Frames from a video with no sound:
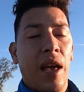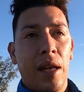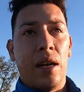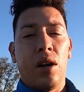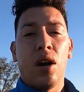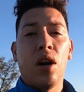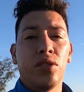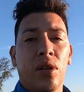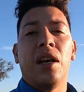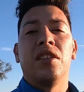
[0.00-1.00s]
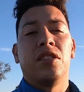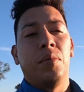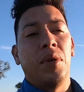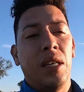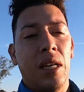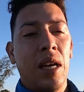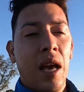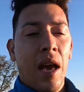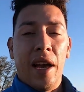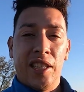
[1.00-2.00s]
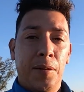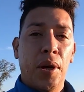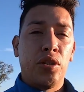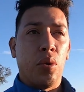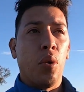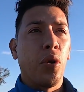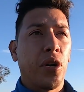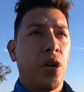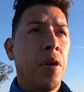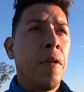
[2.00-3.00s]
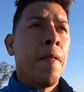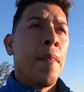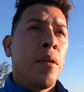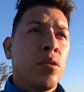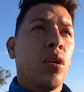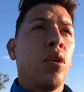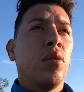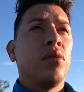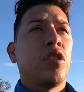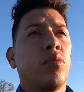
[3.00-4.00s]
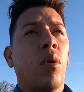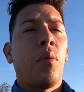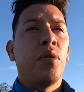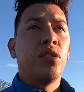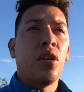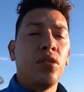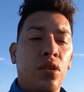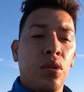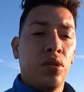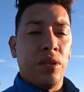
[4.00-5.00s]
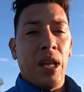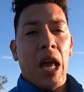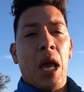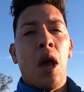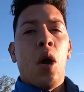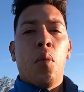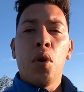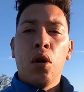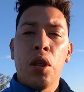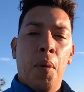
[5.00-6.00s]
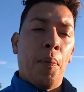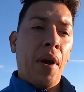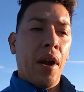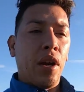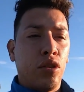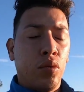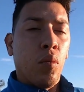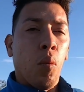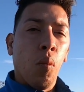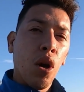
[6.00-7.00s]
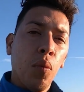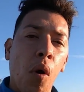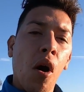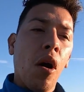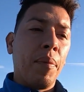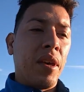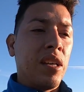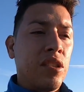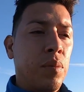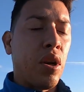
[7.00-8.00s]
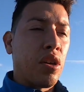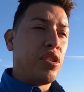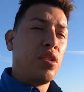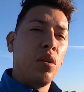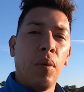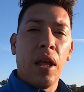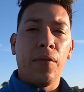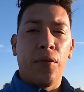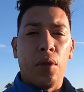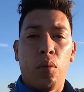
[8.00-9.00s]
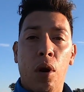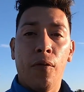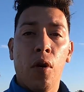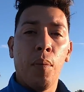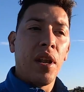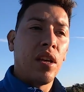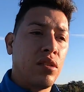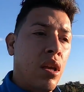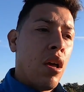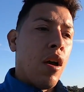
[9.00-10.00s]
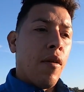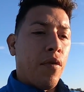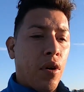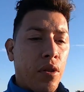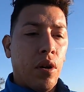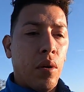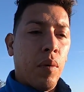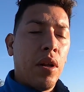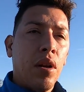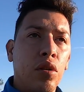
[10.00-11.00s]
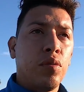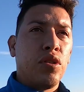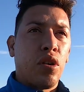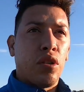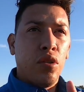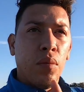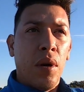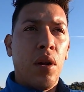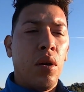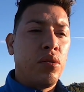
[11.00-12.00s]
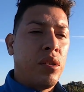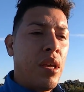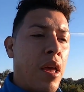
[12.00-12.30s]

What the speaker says: and it also has to be a special order. So this is what we're starting to do today. We only prepared one wall because we are still waiting for the rough openings for the windows, which are 2 windows,